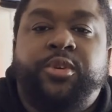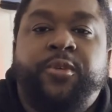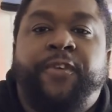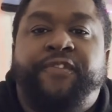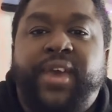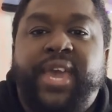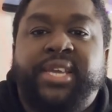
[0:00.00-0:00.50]

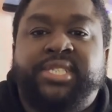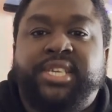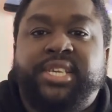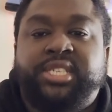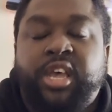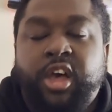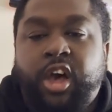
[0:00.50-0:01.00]

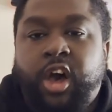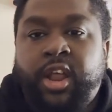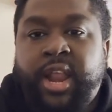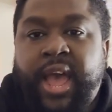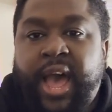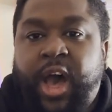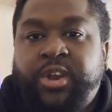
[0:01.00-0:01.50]
phases on
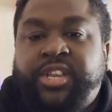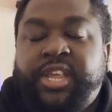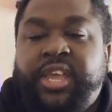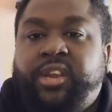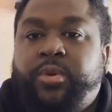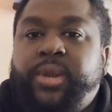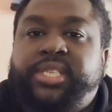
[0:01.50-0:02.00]
how to
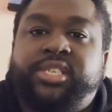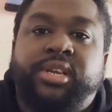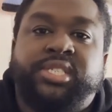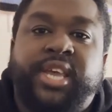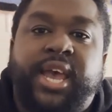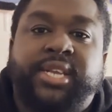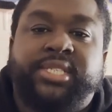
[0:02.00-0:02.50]
increase your
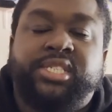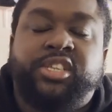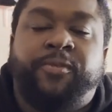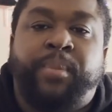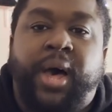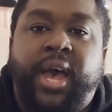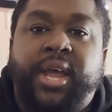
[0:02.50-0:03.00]
chances
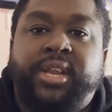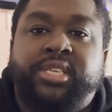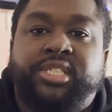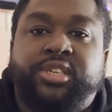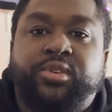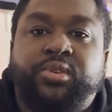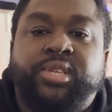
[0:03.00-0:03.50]
of buying the
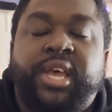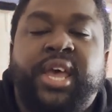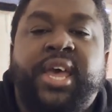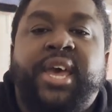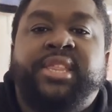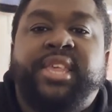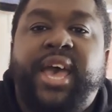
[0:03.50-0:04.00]
shoes
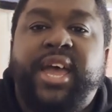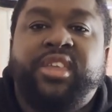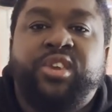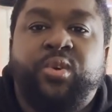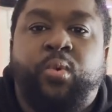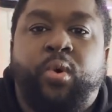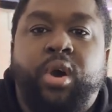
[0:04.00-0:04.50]
that
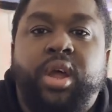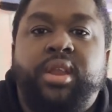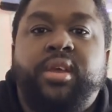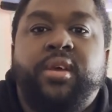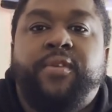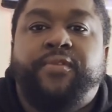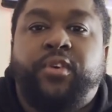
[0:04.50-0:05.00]
you want
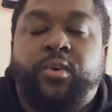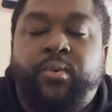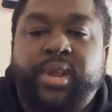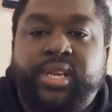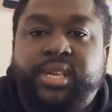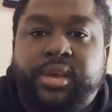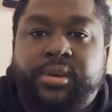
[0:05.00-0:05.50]
for
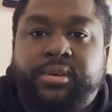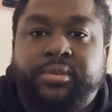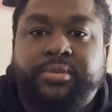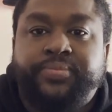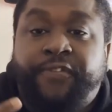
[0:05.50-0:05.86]
retail.